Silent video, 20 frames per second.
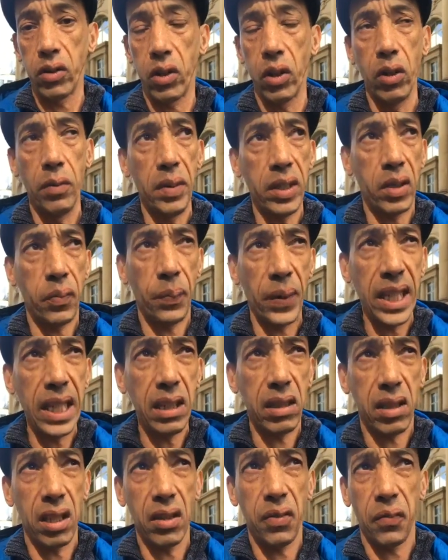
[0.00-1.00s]
There's going to be
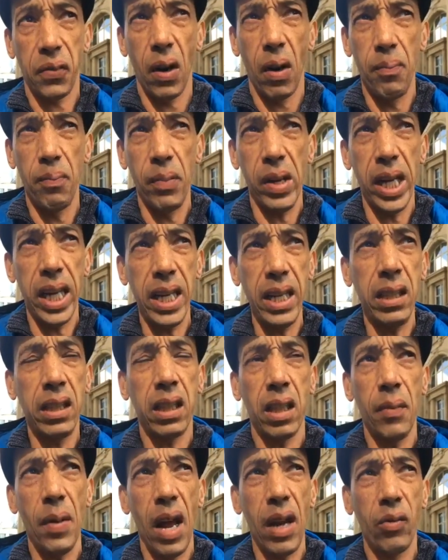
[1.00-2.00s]
speeches from me,
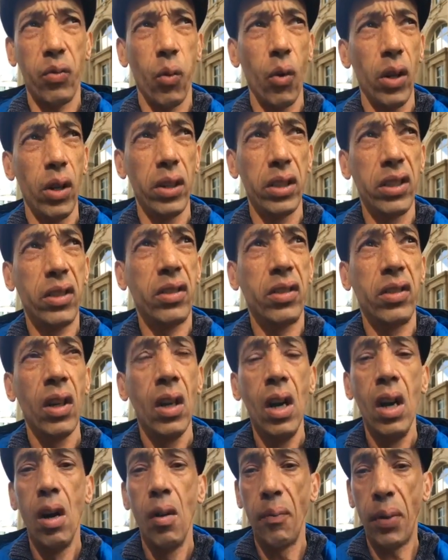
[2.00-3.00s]
Jim Edwards,
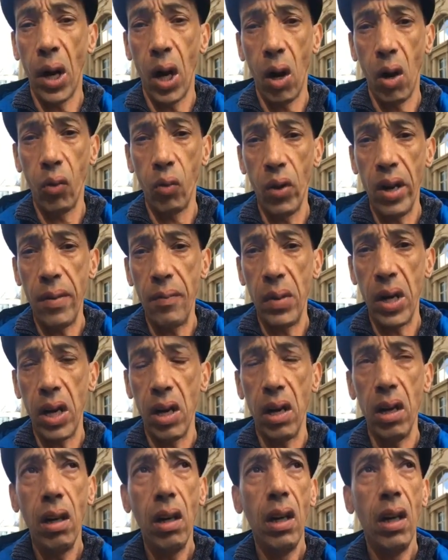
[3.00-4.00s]
Paul
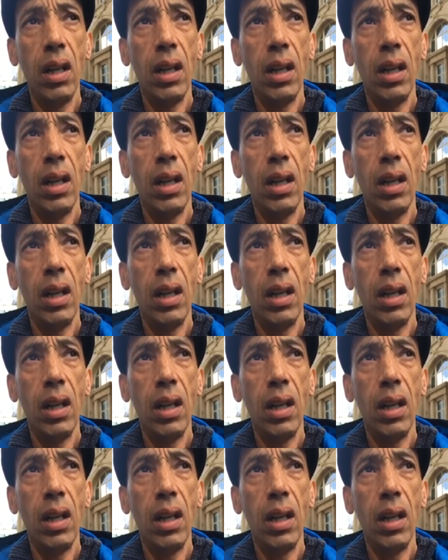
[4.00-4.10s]
Rimmer,